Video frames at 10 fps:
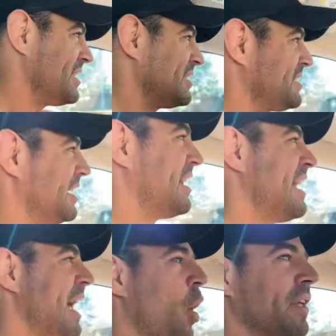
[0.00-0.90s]
Assistant.
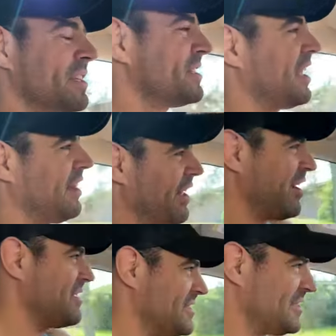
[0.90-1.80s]
Oh, this is a
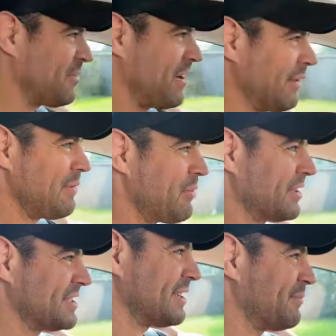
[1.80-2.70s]
hilarious story. Let me bring
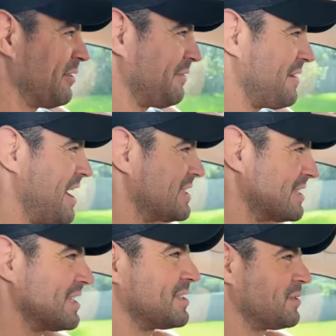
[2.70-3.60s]
this up real fast,
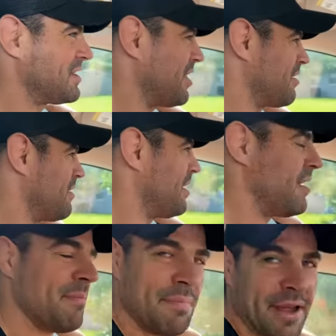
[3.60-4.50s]
because this was another
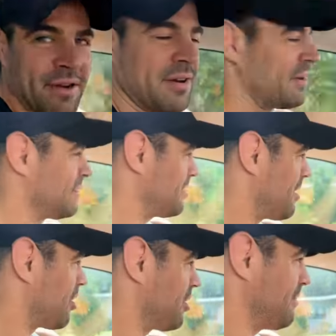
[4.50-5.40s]
bicker
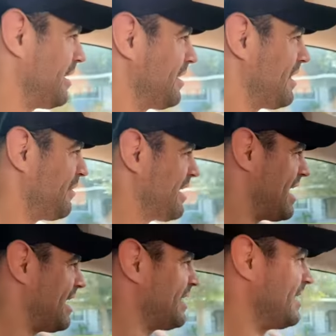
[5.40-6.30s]
argument that we had.